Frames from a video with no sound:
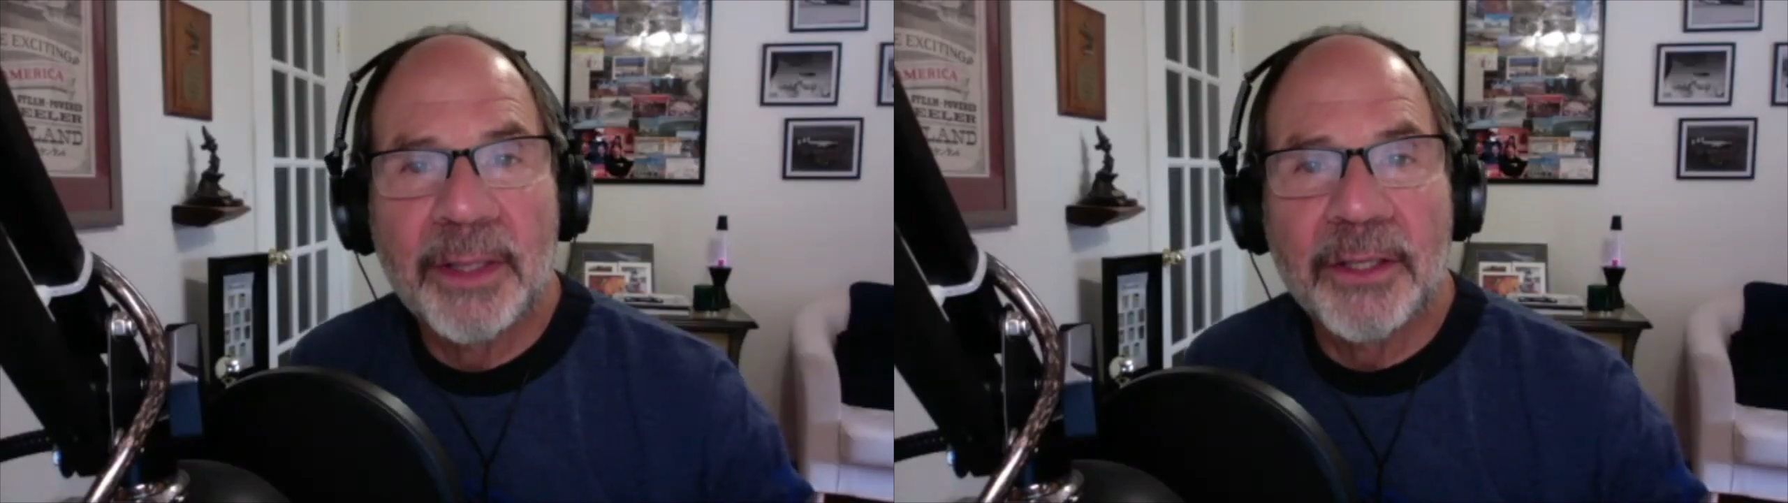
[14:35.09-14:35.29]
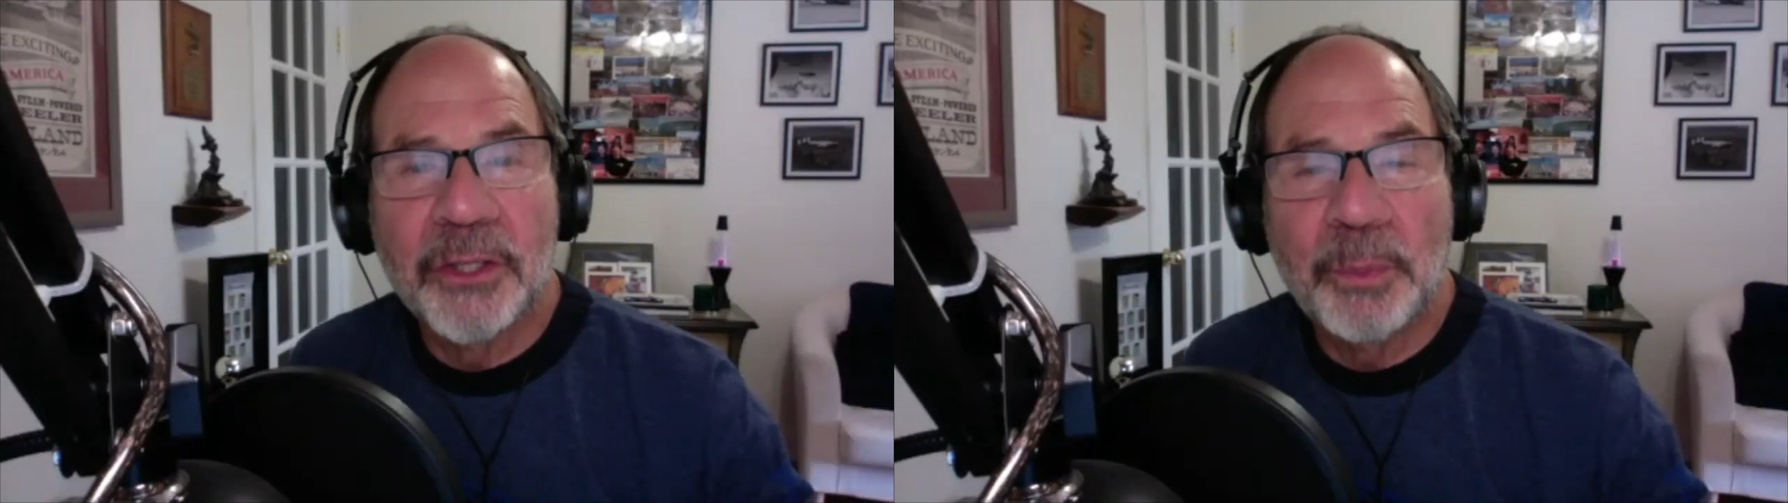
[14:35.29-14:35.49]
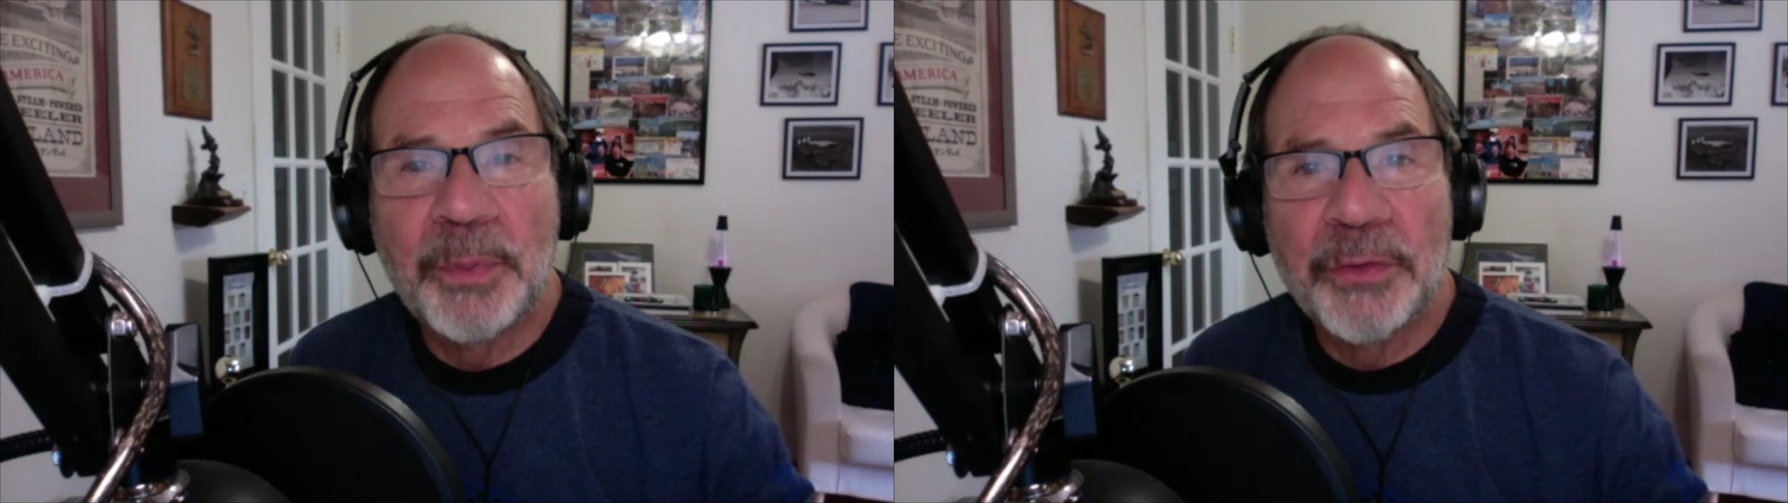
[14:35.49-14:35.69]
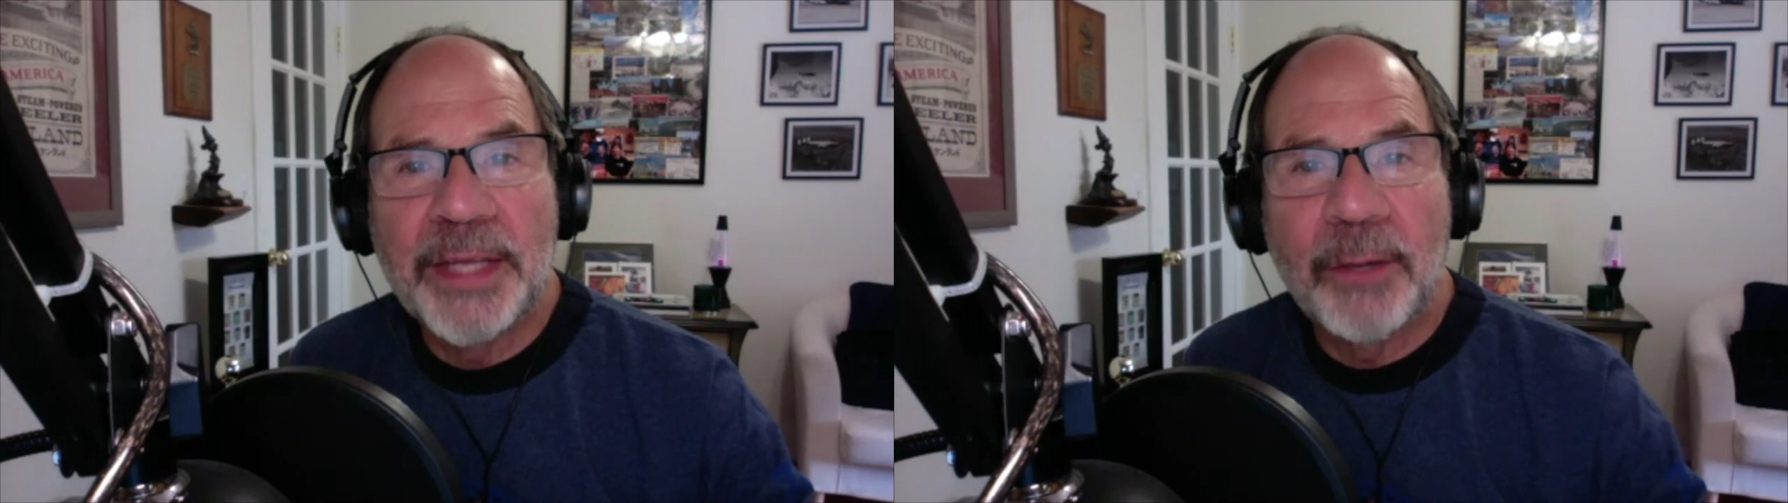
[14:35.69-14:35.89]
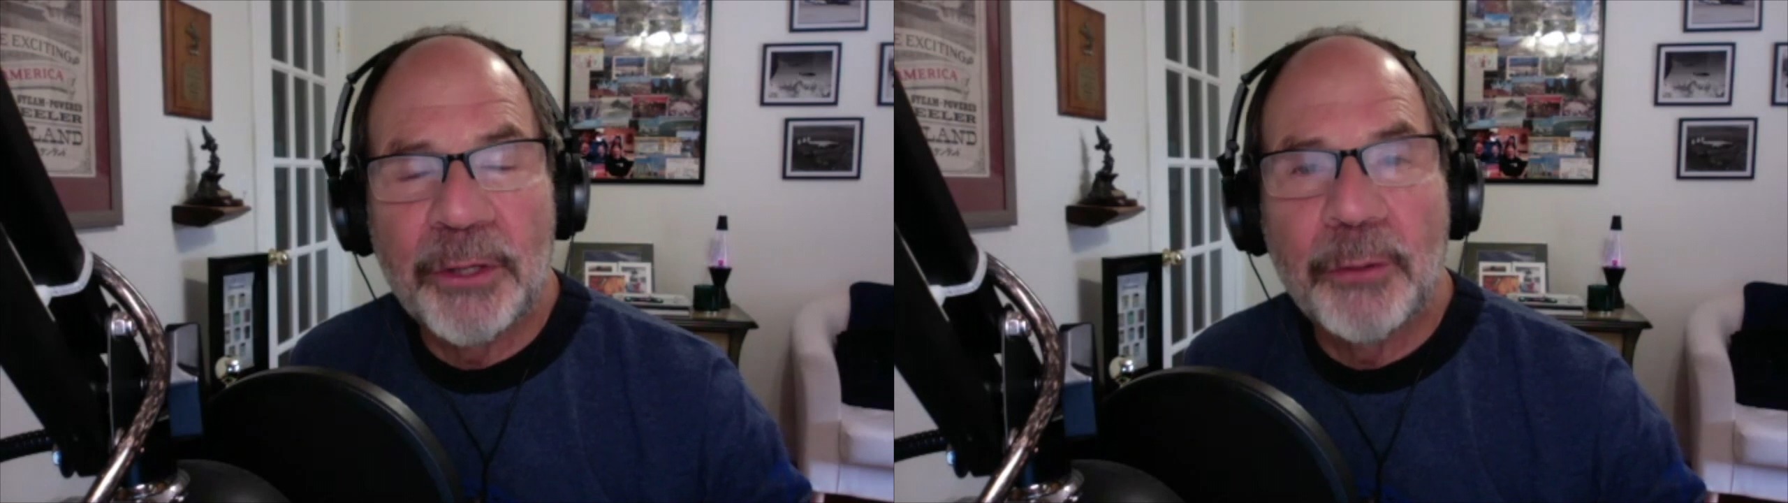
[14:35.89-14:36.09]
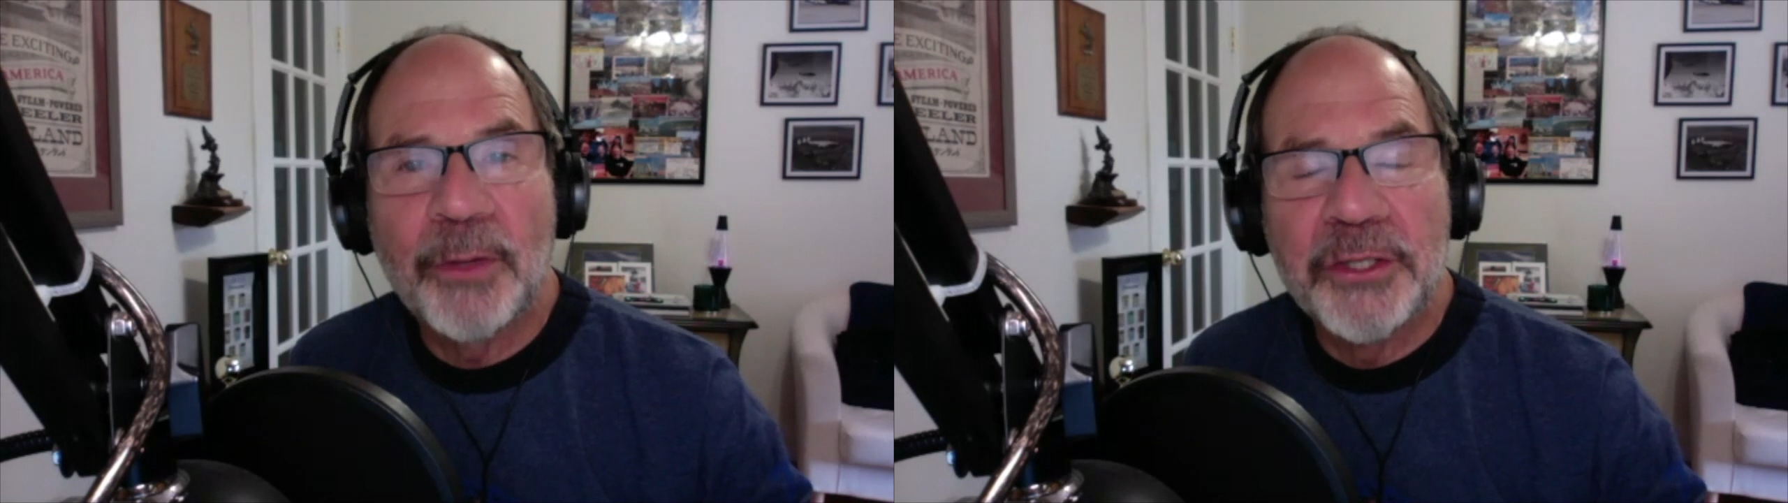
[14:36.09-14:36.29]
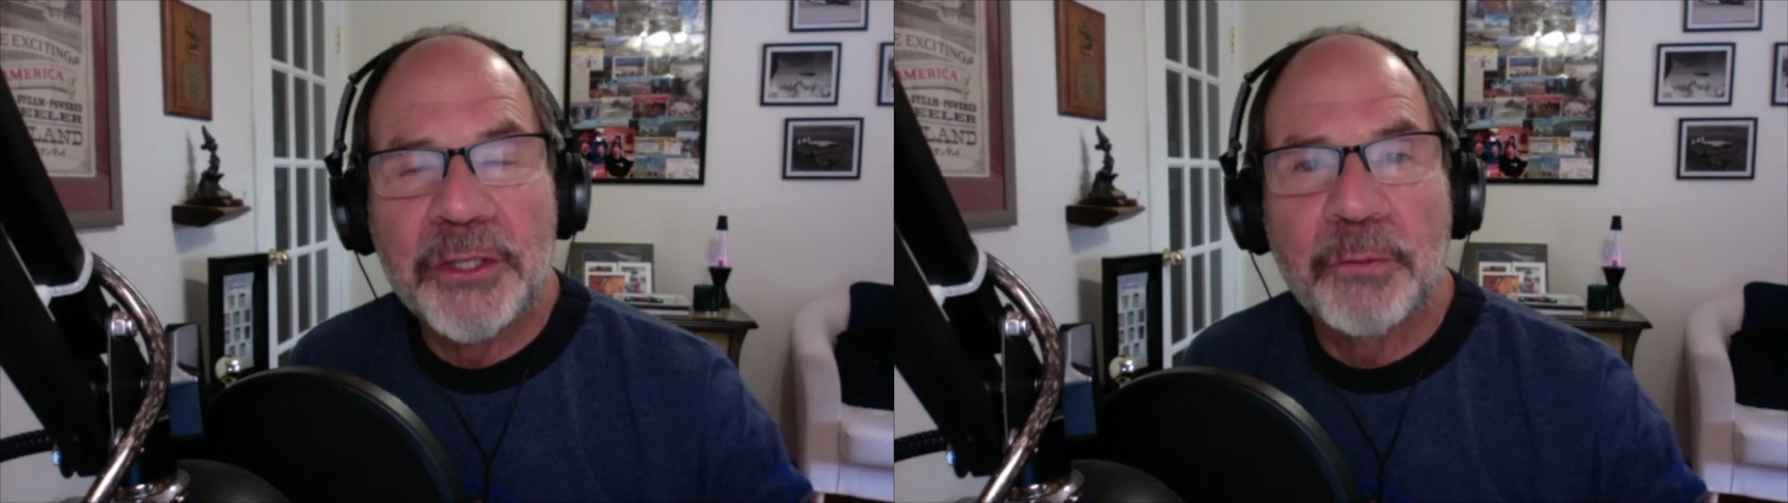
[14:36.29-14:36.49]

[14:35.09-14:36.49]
you built that recreation